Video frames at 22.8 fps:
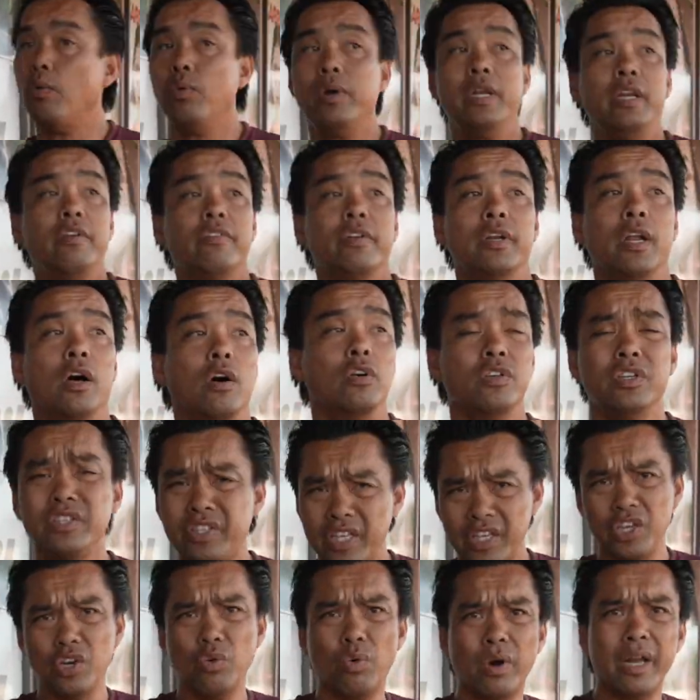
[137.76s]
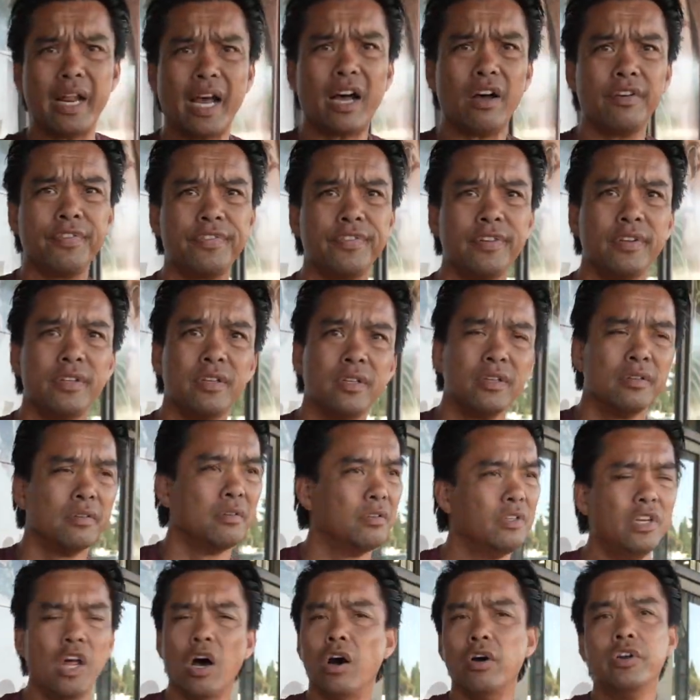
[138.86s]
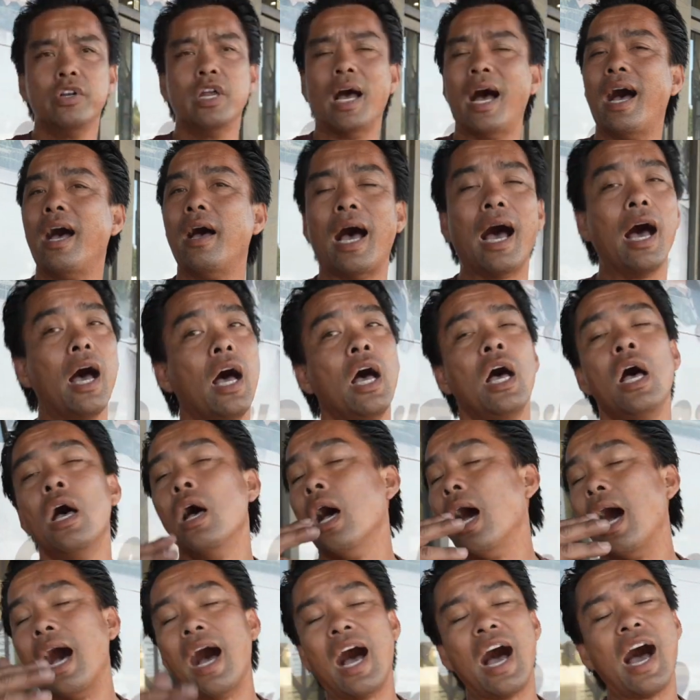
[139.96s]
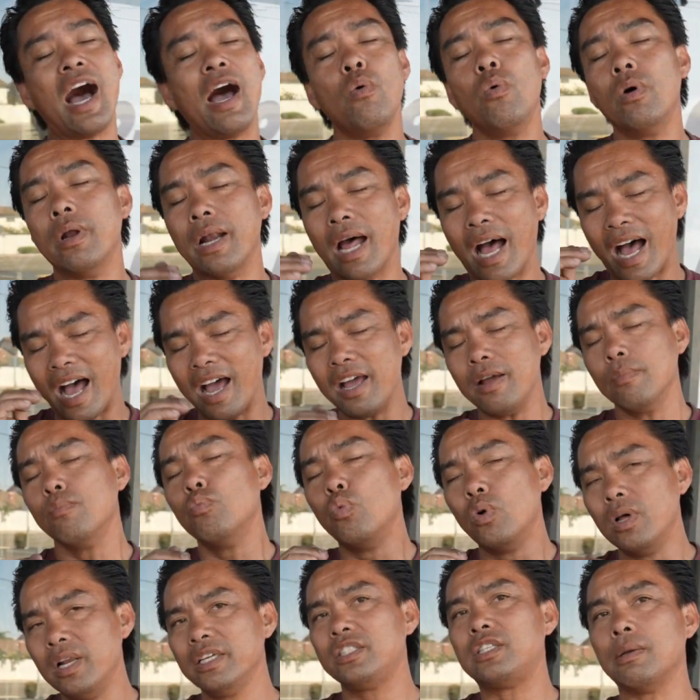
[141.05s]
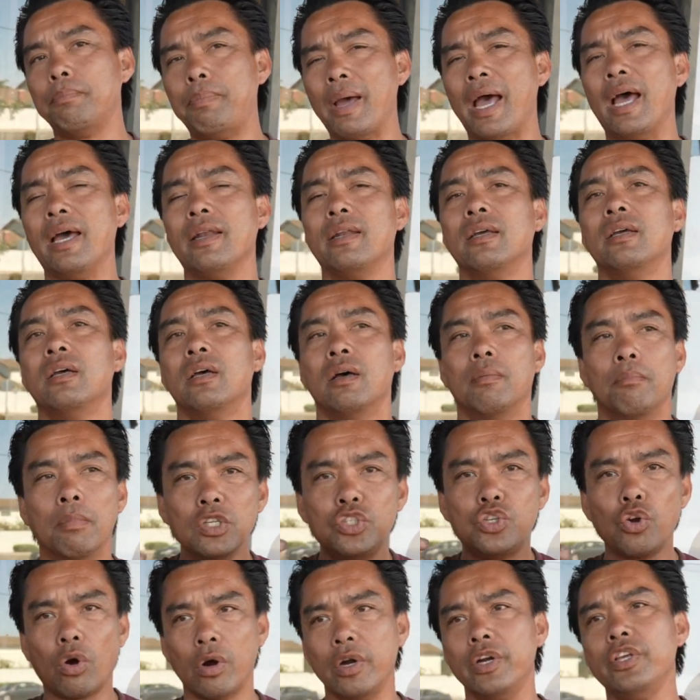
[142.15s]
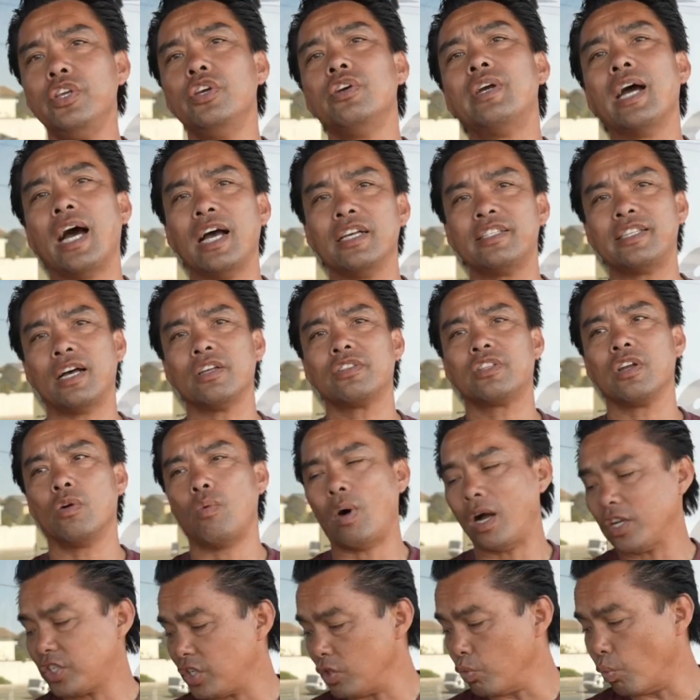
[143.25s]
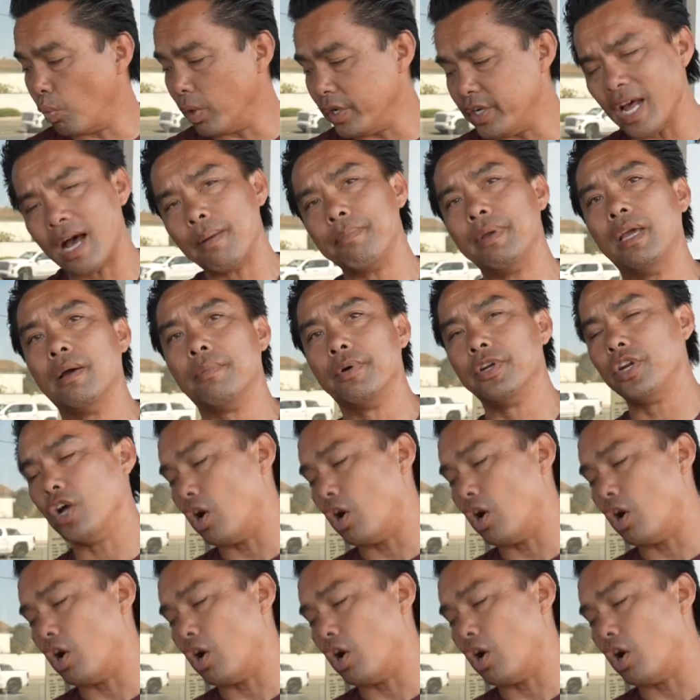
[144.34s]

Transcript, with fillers: wouldn't even know. You think you would, Alf? No, I, I, I would, I am willing to bet, majority of you guys out there watching would not be able to